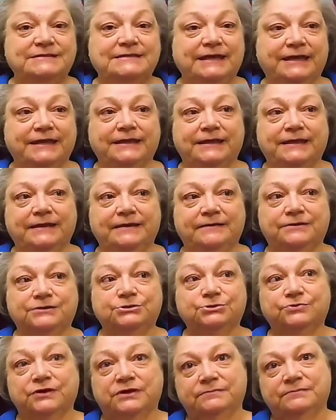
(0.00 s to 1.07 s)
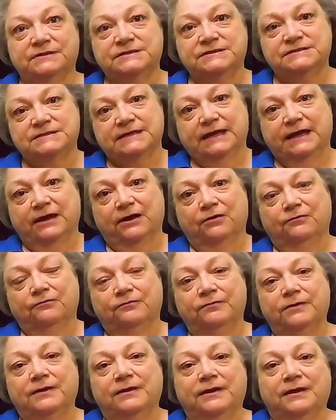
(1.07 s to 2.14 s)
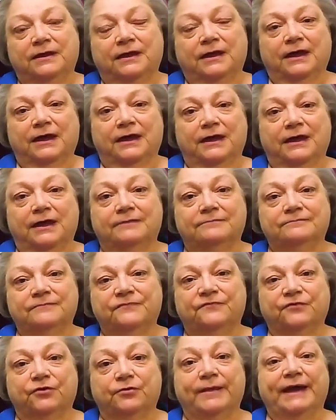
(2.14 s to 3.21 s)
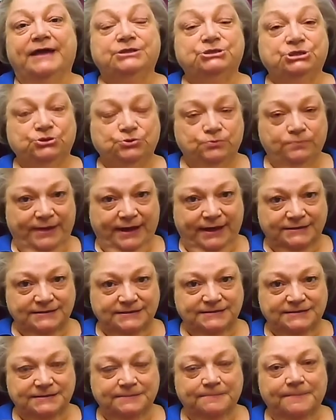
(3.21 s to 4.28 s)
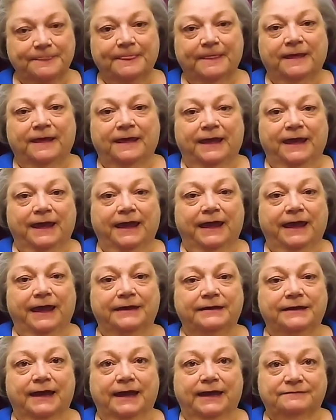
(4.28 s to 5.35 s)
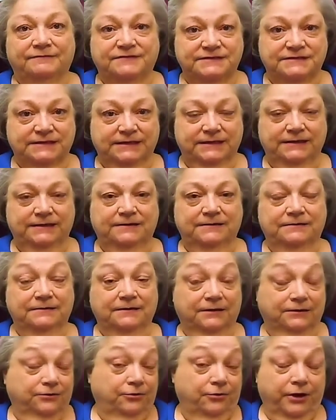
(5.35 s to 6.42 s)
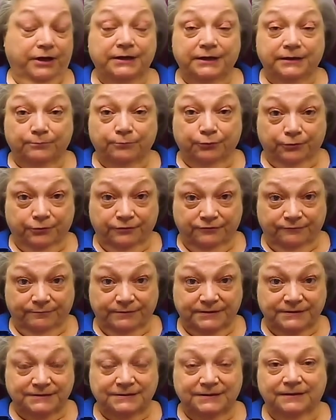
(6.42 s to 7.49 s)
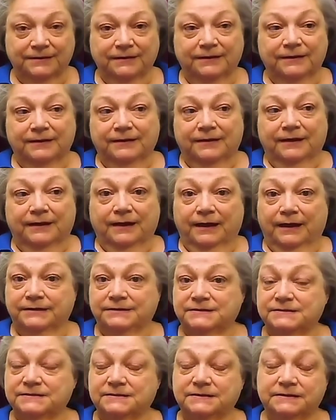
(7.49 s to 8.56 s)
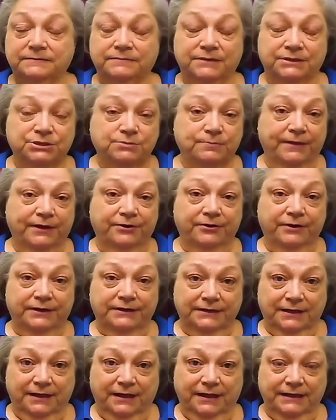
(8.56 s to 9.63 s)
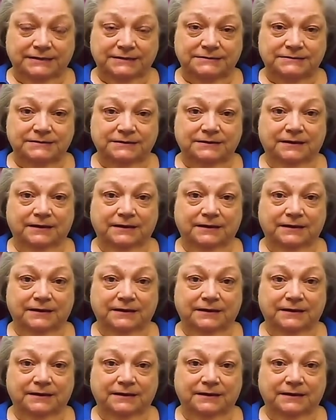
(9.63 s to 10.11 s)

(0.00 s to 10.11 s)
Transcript: taking the treatments now uh, for about two months and I've seen a great improvement. I sleep much better at night.